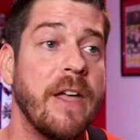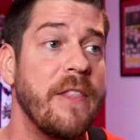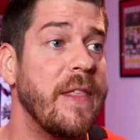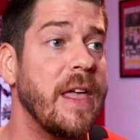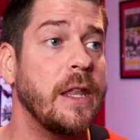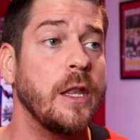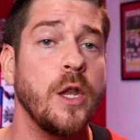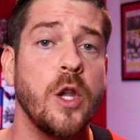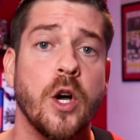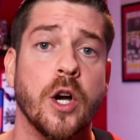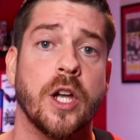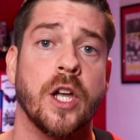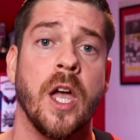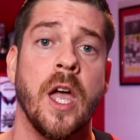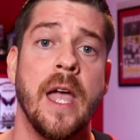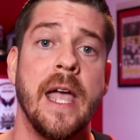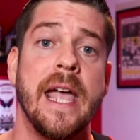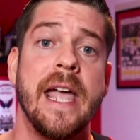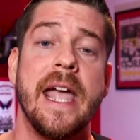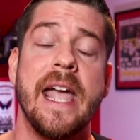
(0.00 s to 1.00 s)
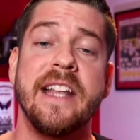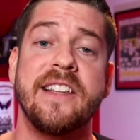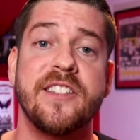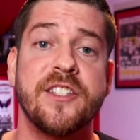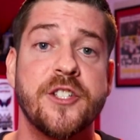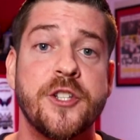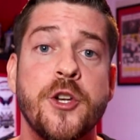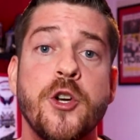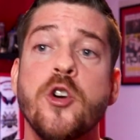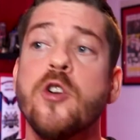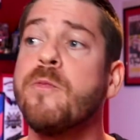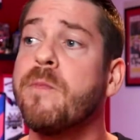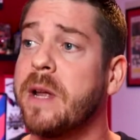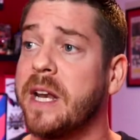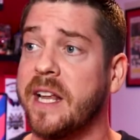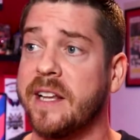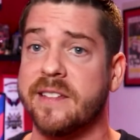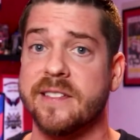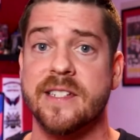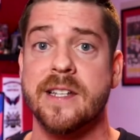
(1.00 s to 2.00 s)
And then look, it's 2
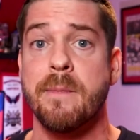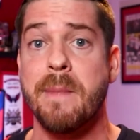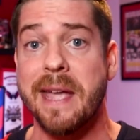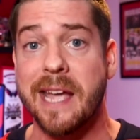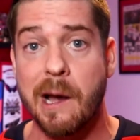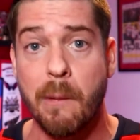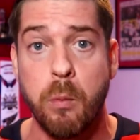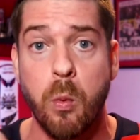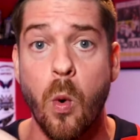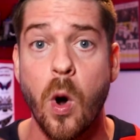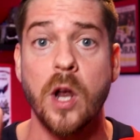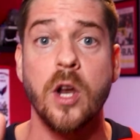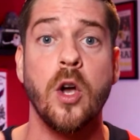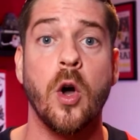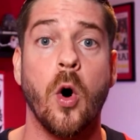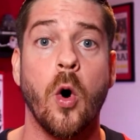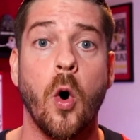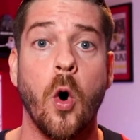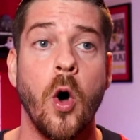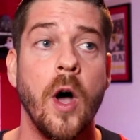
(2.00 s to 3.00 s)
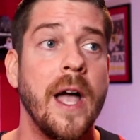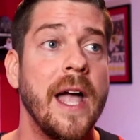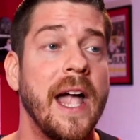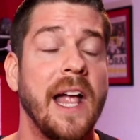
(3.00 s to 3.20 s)
minutes to make up 1 goal